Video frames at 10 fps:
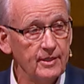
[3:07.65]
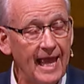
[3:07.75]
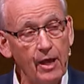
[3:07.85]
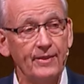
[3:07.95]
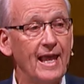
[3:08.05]

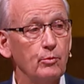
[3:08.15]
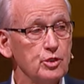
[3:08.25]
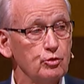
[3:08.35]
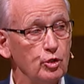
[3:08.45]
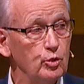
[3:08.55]
how that
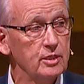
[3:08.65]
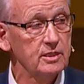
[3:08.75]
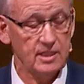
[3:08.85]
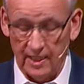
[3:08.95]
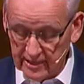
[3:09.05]
was true
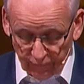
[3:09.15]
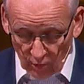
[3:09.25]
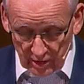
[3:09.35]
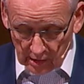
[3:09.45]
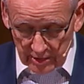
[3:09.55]
is, is
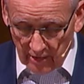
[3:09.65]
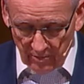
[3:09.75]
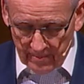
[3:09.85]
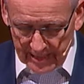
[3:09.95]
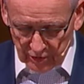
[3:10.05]
for another
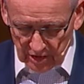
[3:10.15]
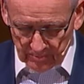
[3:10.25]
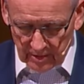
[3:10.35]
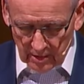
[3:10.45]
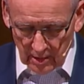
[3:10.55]
message,
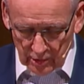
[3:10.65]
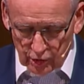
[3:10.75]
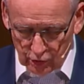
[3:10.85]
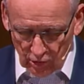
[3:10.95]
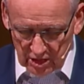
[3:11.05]
but
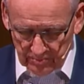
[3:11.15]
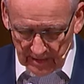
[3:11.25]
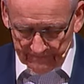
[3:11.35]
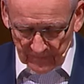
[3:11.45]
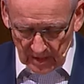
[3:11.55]
just trust me.
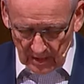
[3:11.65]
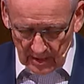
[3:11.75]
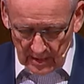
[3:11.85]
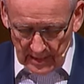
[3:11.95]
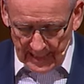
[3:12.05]

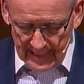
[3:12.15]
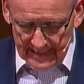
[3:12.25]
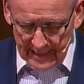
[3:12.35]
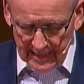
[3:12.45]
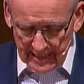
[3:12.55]

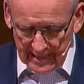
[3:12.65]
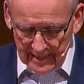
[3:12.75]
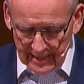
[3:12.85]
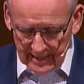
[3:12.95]
And, uh,